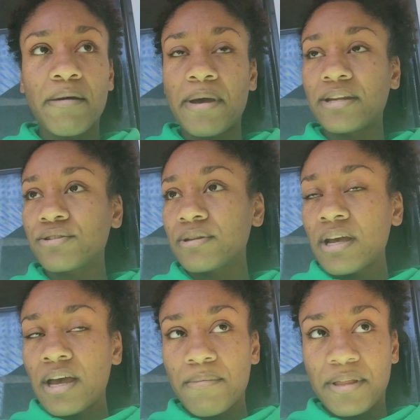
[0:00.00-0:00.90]
I
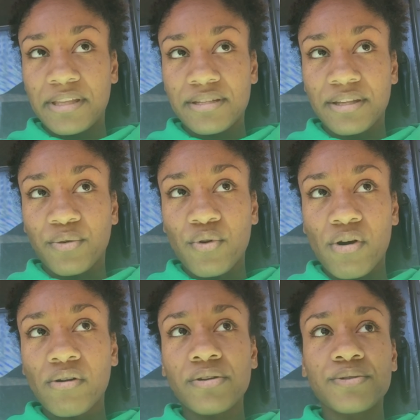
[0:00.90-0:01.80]
met these little
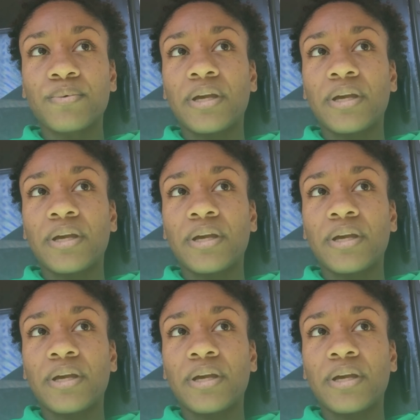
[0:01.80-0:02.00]
girls.